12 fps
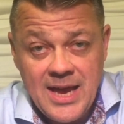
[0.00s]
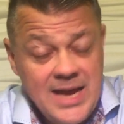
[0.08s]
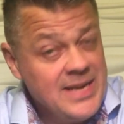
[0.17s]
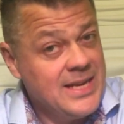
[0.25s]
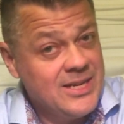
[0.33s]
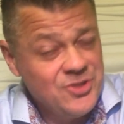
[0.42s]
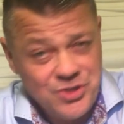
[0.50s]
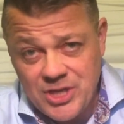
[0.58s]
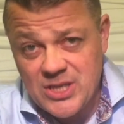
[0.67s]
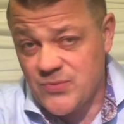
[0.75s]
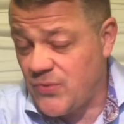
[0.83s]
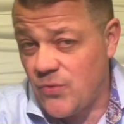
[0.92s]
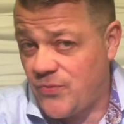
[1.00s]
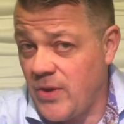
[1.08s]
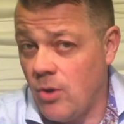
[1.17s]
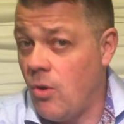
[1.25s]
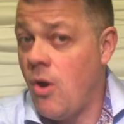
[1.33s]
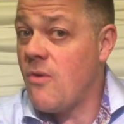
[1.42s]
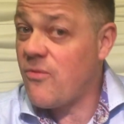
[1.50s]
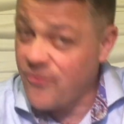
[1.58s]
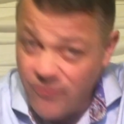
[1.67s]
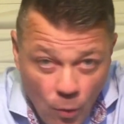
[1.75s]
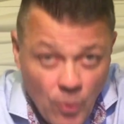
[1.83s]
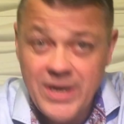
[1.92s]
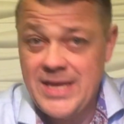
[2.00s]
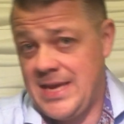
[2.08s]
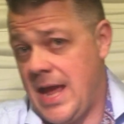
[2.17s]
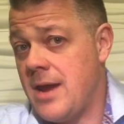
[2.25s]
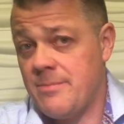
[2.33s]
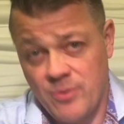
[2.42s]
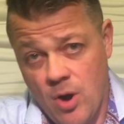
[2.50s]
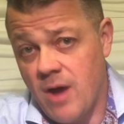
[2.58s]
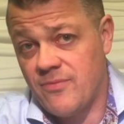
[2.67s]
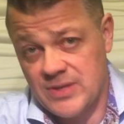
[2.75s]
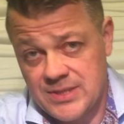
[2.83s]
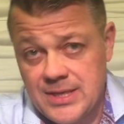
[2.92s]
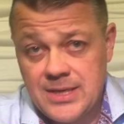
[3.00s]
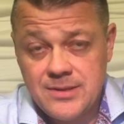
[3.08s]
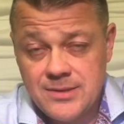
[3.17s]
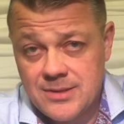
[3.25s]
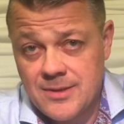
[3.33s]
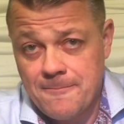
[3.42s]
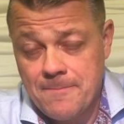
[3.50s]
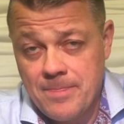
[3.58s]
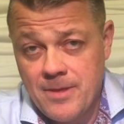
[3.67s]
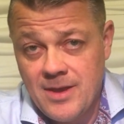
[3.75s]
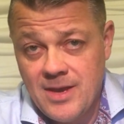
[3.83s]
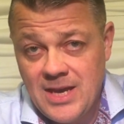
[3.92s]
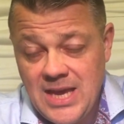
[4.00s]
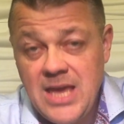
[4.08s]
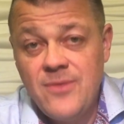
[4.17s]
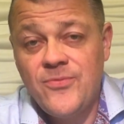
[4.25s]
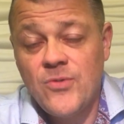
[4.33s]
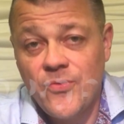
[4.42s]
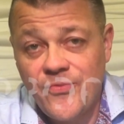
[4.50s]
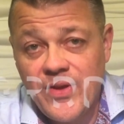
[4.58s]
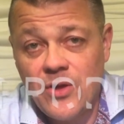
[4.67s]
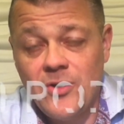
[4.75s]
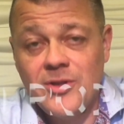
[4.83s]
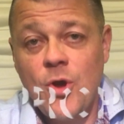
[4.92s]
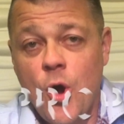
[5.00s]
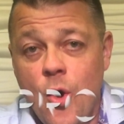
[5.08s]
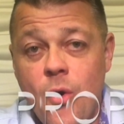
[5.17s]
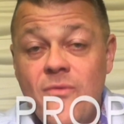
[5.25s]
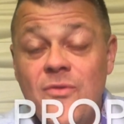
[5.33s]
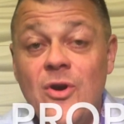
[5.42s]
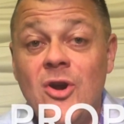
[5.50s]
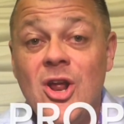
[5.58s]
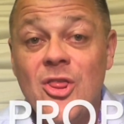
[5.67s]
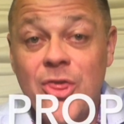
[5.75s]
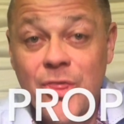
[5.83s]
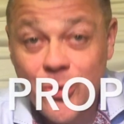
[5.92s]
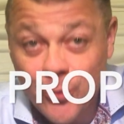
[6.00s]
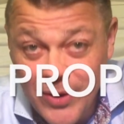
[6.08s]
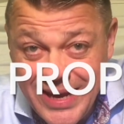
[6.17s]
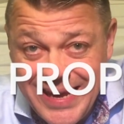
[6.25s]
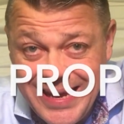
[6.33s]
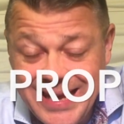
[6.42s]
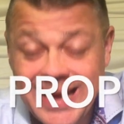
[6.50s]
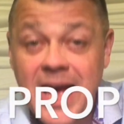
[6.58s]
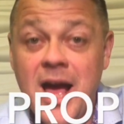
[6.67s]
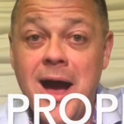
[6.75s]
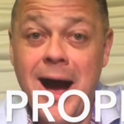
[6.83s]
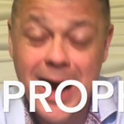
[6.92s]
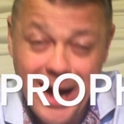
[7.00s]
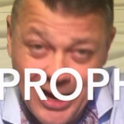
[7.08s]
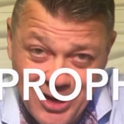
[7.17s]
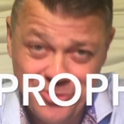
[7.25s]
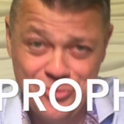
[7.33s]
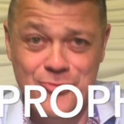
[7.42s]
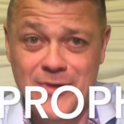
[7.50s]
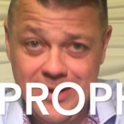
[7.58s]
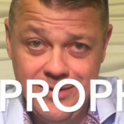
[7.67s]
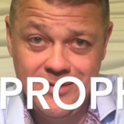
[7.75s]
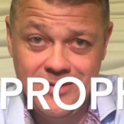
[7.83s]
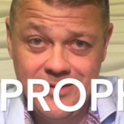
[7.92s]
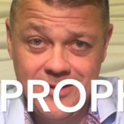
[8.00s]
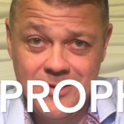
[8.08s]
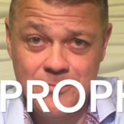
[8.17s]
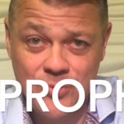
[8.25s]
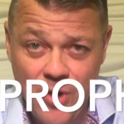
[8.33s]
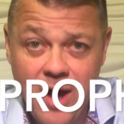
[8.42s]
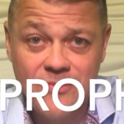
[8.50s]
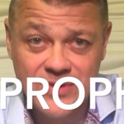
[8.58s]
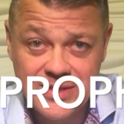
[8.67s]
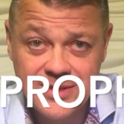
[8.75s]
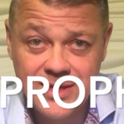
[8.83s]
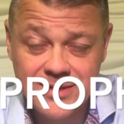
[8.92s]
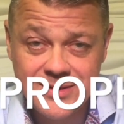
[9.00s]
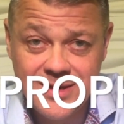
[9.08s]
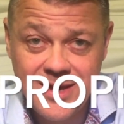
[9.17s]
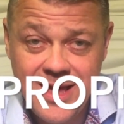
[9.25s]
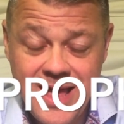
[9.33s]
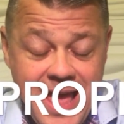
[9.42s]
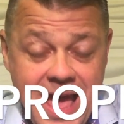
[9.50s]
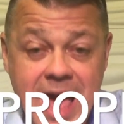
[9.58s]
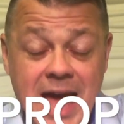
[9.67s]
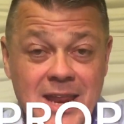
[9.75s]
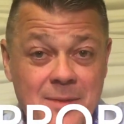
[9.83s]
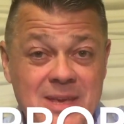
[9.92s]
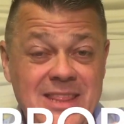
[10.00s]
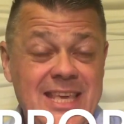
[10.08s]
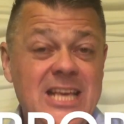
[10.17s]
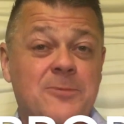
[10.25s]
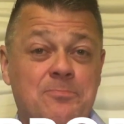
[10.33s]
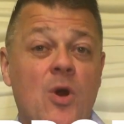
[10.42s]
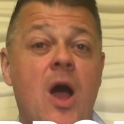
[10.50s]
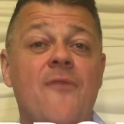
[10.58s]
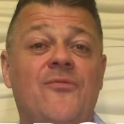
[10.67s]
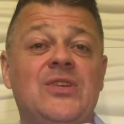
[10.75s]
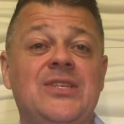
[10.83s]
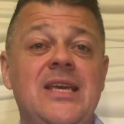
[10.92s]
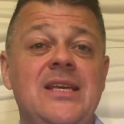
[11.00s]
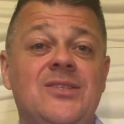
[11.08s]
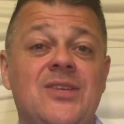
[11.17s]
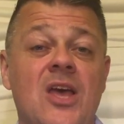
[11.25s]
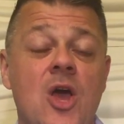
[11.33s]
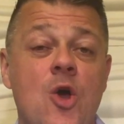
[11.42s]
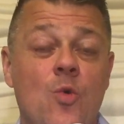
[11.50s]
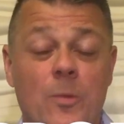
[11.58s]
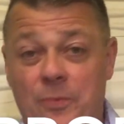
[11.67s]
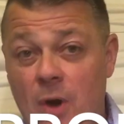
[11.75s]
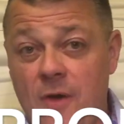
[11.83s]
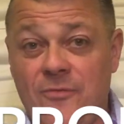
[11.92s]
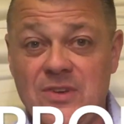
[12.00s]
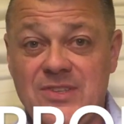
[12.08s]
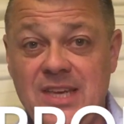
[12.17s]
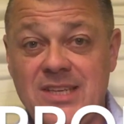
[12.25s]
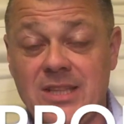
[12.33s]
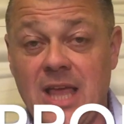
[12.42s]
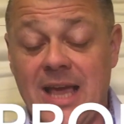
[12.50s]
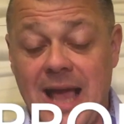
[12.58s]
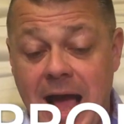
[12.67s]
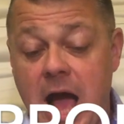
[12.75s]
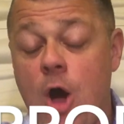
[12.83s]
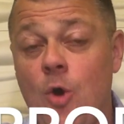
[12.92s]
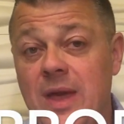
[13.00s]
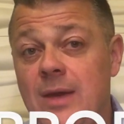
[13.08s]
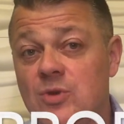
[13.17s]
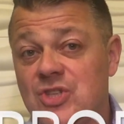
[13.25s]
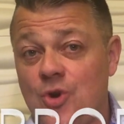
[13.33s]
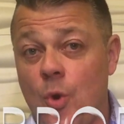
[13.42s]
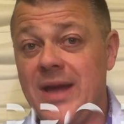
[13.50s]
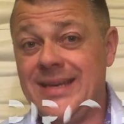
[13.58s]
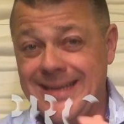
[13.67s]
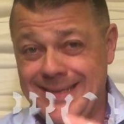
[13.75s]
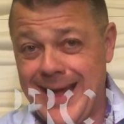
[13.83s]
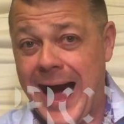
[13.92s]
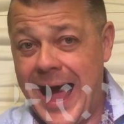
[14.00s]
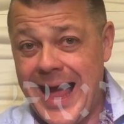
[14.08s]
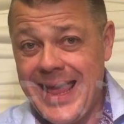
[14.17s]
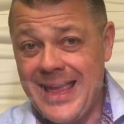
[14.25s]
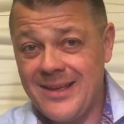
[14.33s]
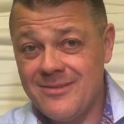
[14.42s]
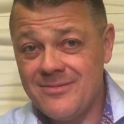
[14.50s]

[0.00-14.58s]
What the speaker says: He didn't just fulfill 48 prophecies. He fulfilled over 300 prophecies. And I mean, these prophecies were prophecies like how he was going to die.